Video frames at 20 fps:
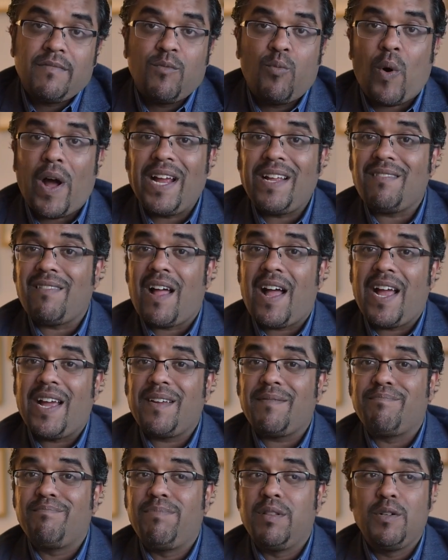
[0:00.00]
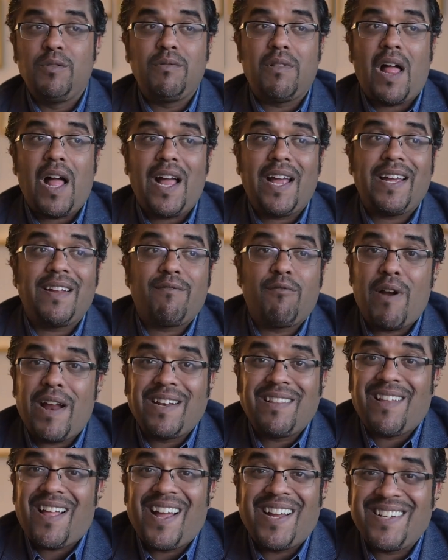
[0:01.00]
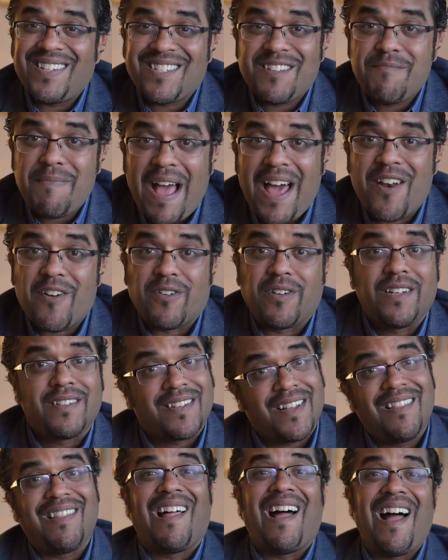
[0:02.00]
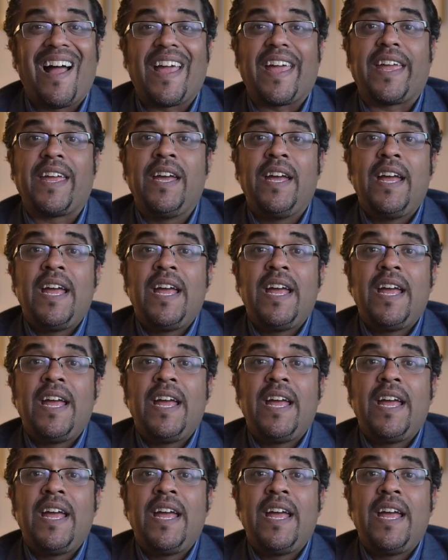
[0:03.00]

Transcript: White lie, blue lie, red lie, doesn't matter. It's a lie.